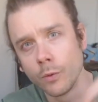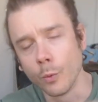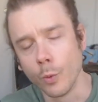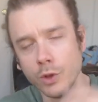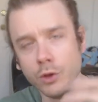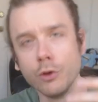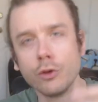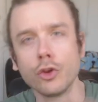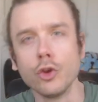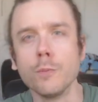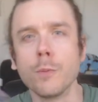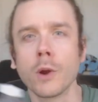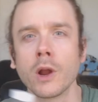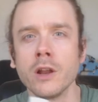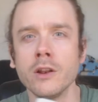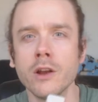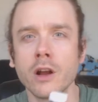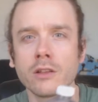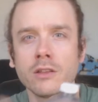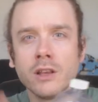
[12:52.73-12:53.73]
When you
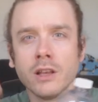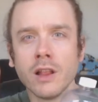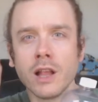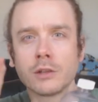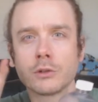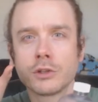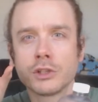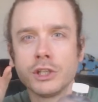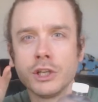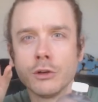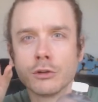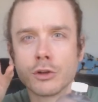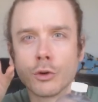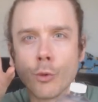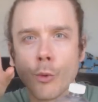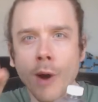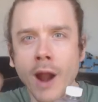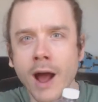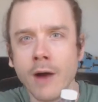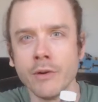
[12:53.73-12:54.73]
superconduct, the electricity goes
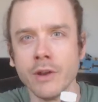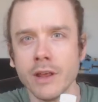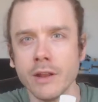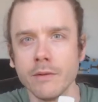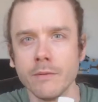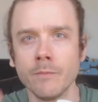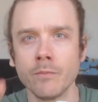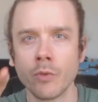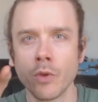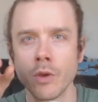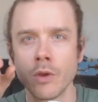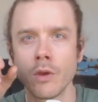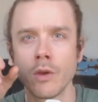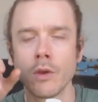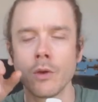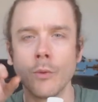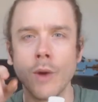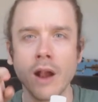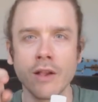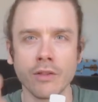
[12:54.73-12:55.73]
around it
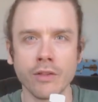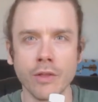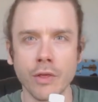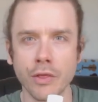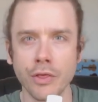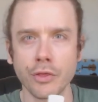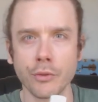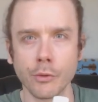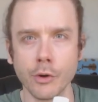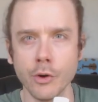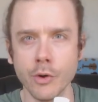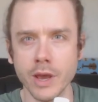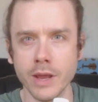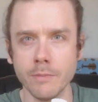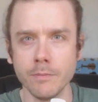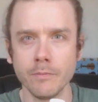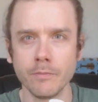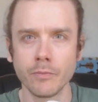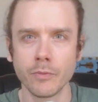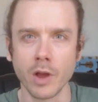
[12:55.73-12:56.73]
rather than through
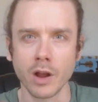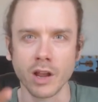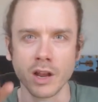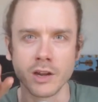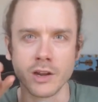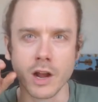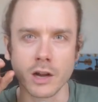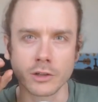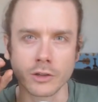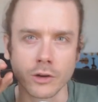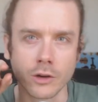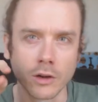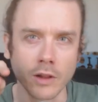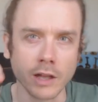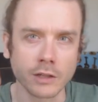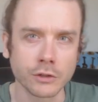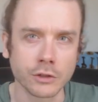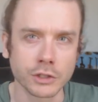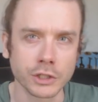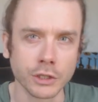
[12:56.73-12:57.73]
it. A conductor,
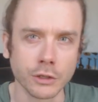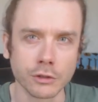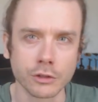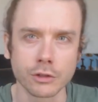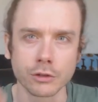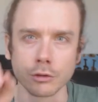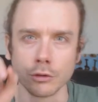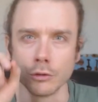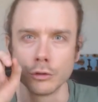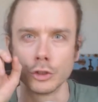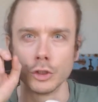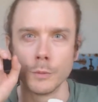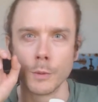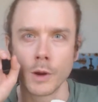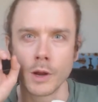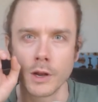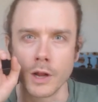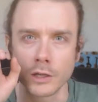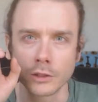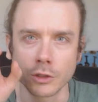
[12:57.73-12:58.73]
electricity goes through,
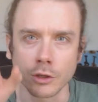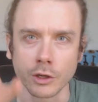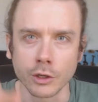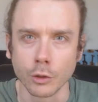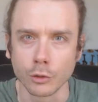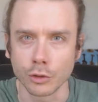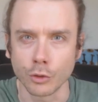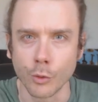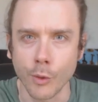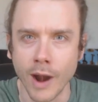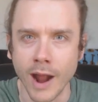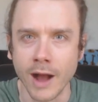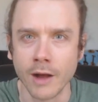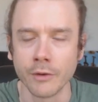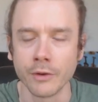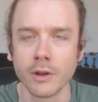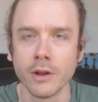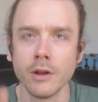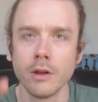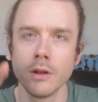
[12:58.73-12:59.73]
superconductor goes
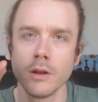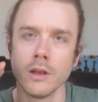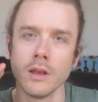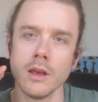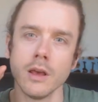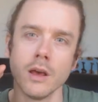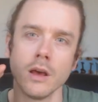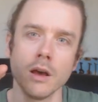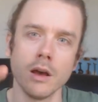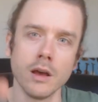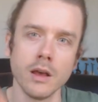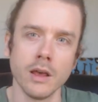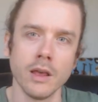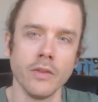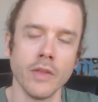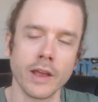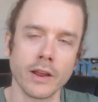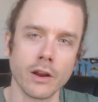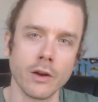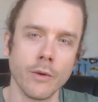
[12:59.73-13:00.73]
around
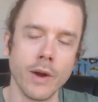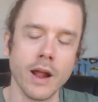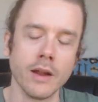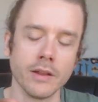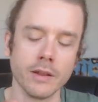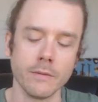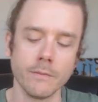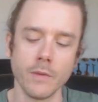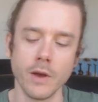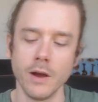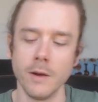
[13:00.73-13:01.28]
and like around it.